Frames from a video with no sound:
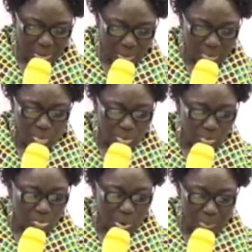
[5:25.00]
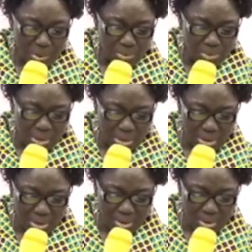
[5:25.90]
we do not know about
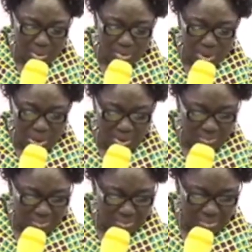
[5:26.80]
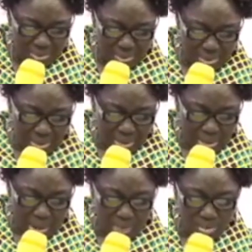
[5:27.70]
what we have.
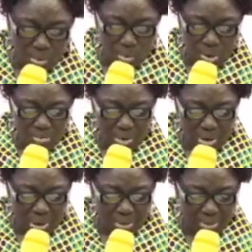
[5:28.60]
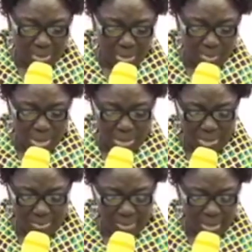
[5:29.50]
I also would want to encourage the
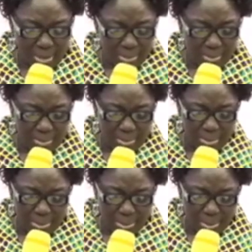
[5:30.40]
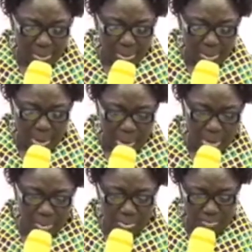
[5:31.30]
Ugandans here.
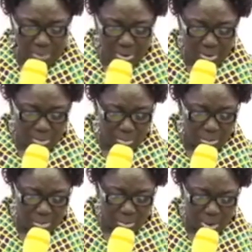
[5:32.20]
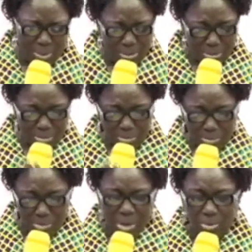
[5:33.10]
Again, Reverend
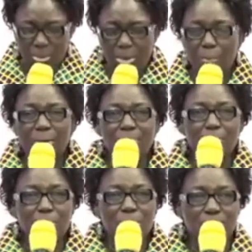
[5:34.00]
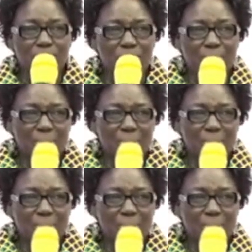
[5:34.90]
Mbuga talked about the minerals.